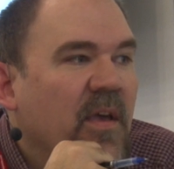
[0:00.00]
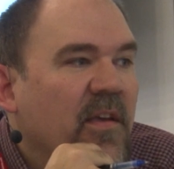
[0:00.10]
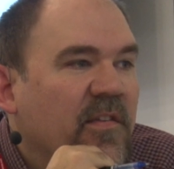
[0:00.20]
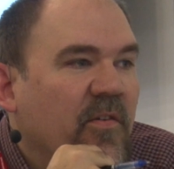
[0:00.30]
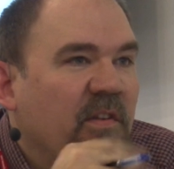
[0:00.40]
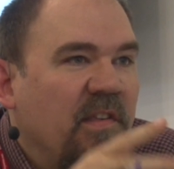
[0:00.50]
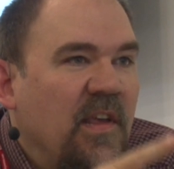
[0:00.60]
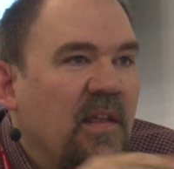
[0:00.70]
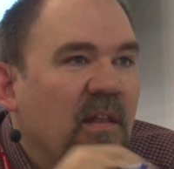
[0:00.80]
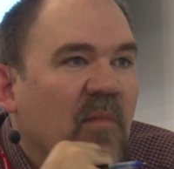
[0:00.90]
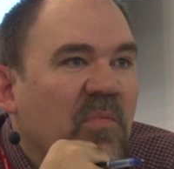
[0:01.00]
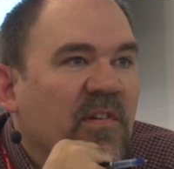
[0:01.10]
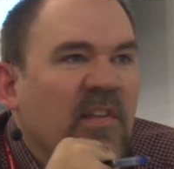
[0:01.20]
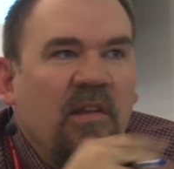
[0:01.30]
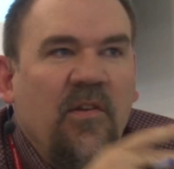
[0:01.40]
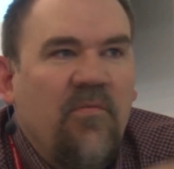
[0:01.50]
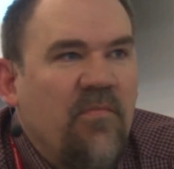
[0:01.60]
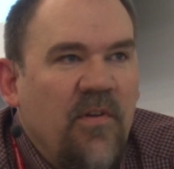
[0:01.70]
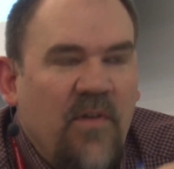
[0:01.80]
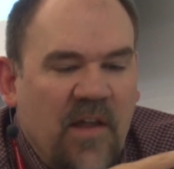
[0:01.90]
Yeah, so you like see that. The numbers, and
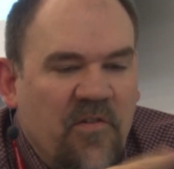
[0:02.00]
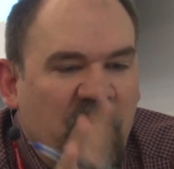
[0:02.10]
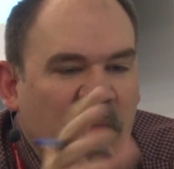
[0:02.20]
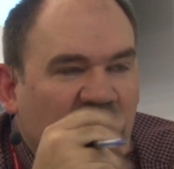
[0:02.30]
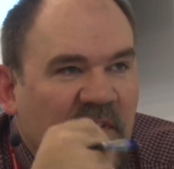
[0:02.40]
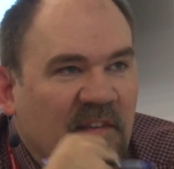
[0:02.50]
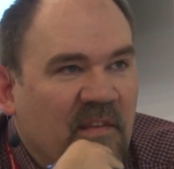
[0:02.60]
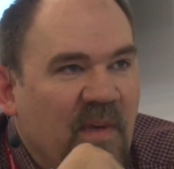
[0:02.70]
you had your people take some